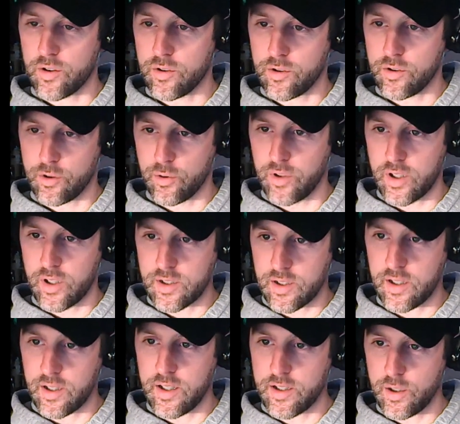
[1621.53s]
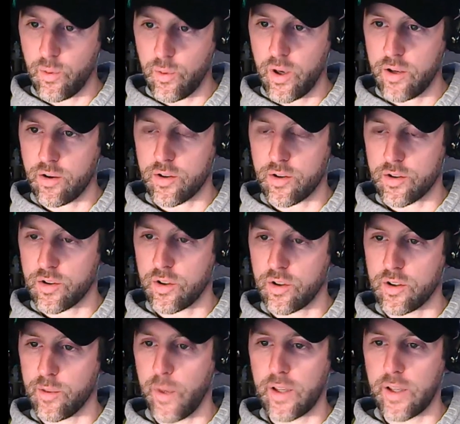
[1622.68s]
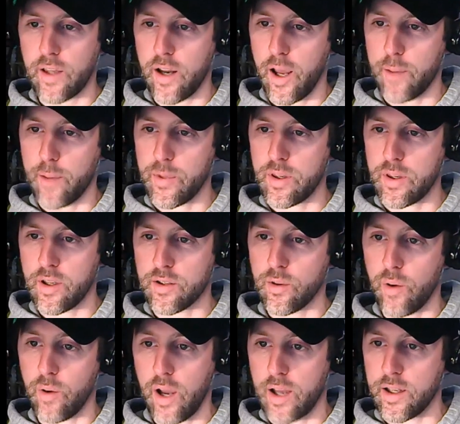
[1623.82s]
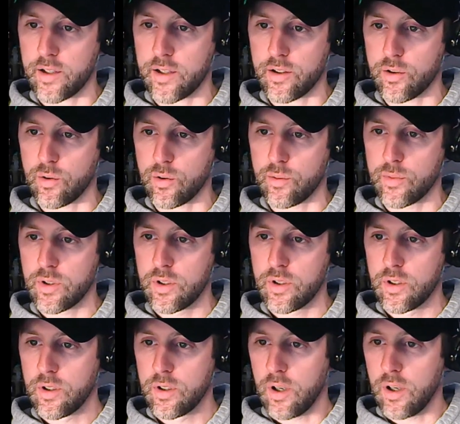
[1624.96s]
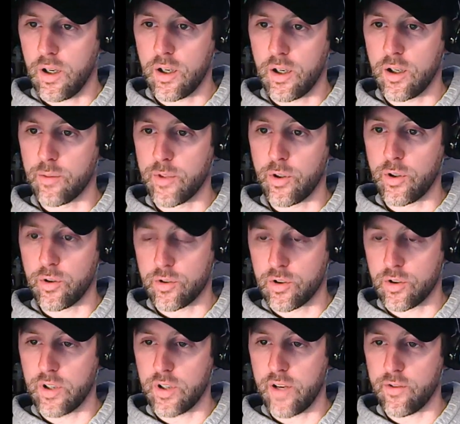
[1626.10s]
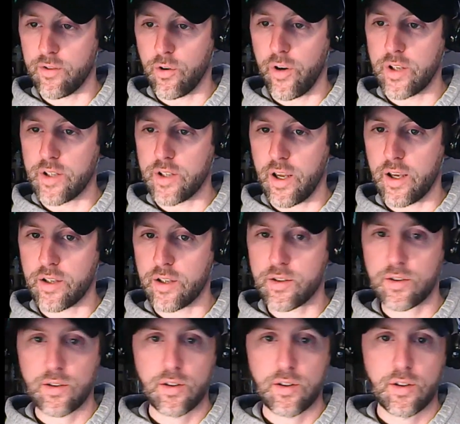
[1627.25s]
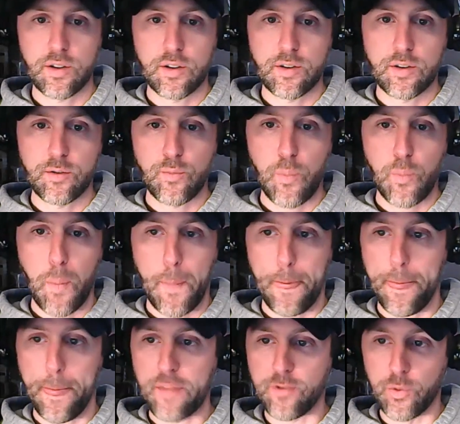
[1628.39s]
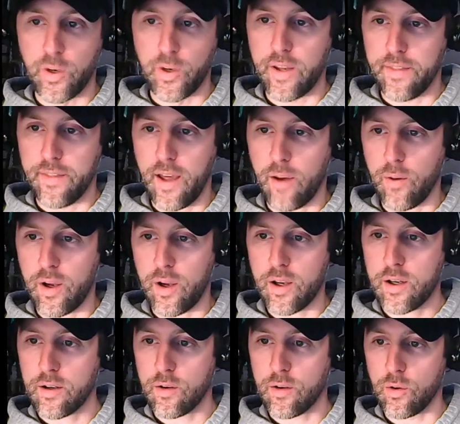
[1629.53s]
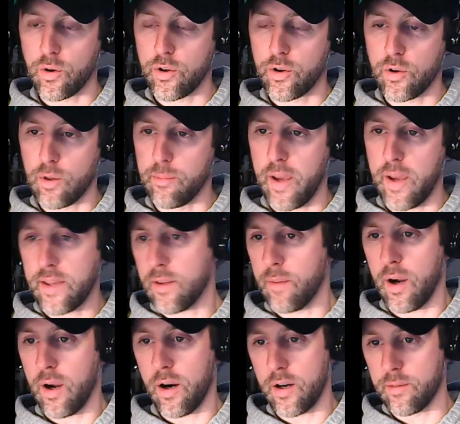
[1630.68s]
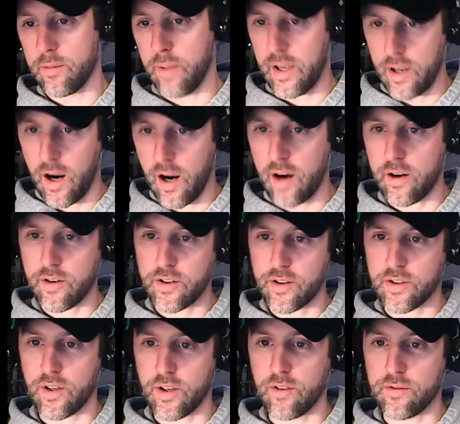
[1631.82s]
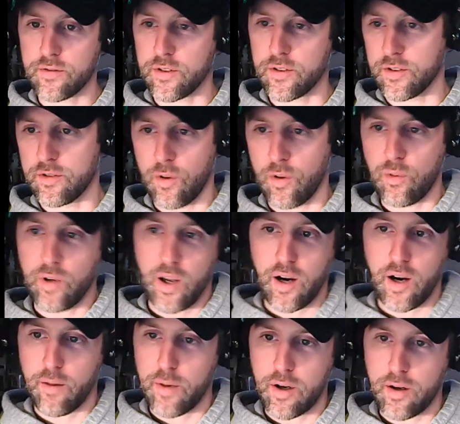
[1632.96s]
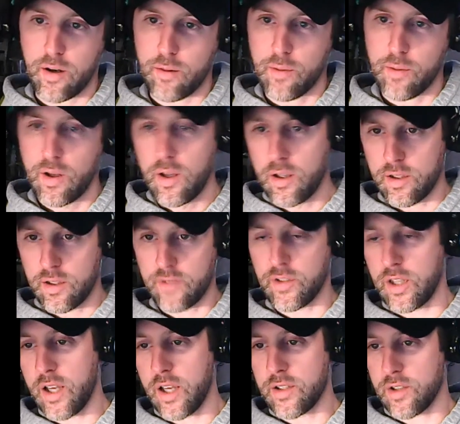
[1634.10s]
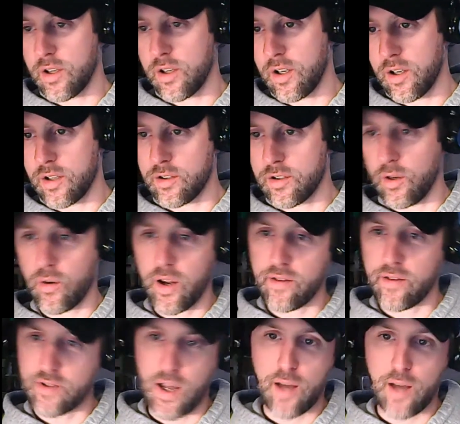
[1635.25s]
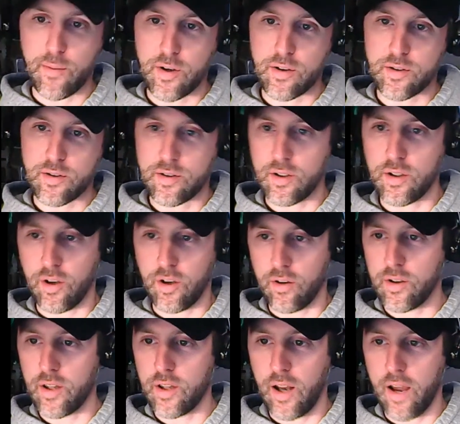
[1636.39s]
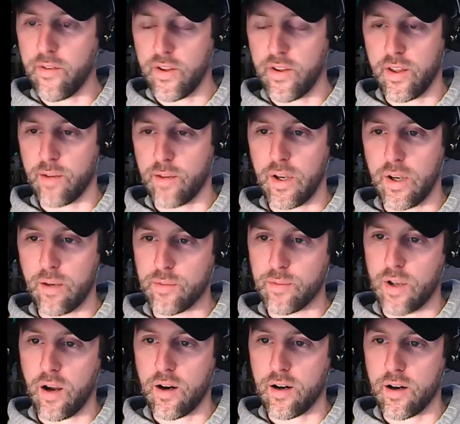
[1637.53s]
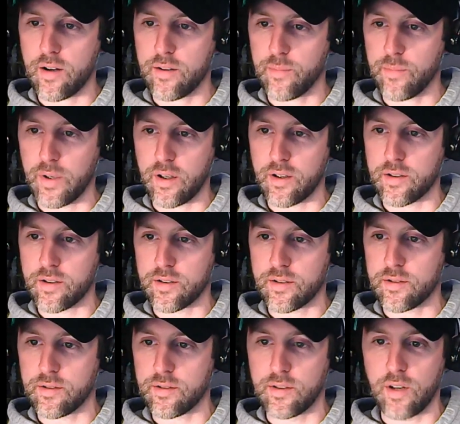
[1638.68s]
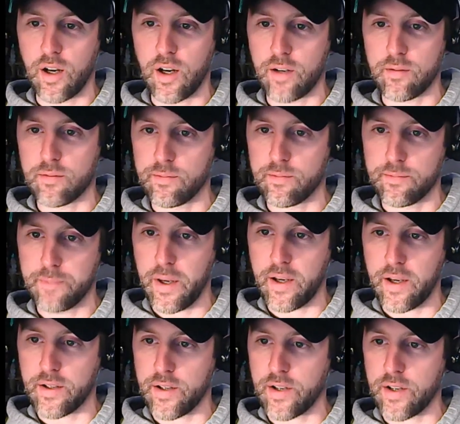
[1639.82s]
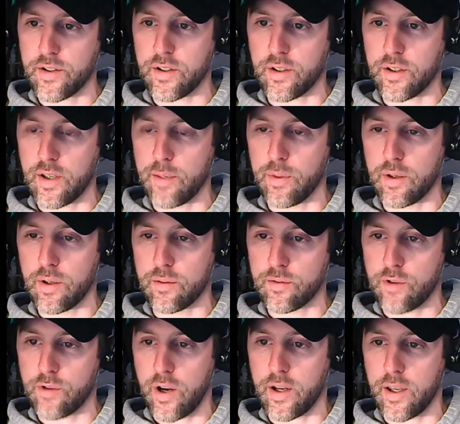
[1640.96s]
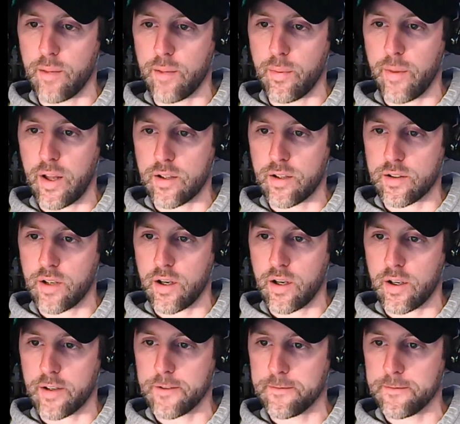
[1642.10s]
to do things the easy way, you can certainly make that happen. That's the way I like to do them. And you can certainly have great tanks doing it that way. Or you can make them hard. Make it hard on yourself. Just don't care about them. Leave the lights on. Don't have timers. And then everything becomes hard because you're not paying attention and trying to keep a balanced tank.